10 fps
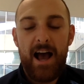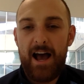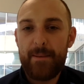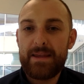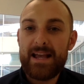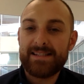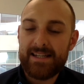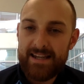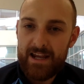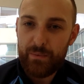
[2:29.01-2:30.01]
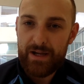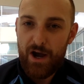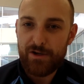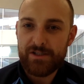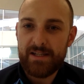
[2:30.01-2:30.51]
Yesterday we
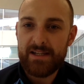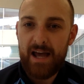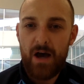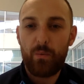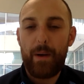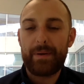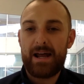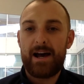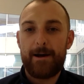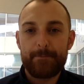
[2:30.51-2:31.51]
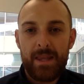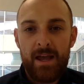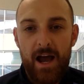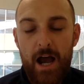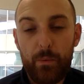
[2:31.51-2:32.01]
hosted a
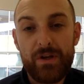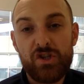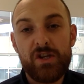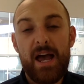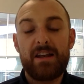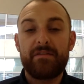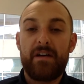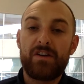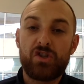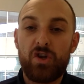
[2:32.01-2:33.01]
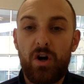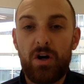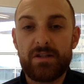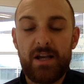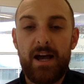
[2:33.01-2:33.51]
webinar which shared a very
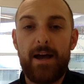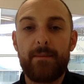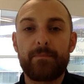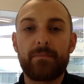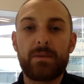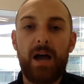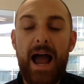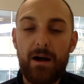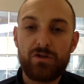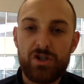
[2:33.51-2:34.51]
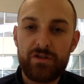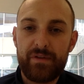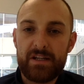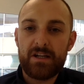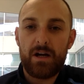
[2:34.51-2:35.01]
short how-to
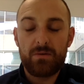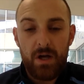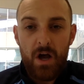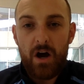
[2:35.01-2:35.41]
video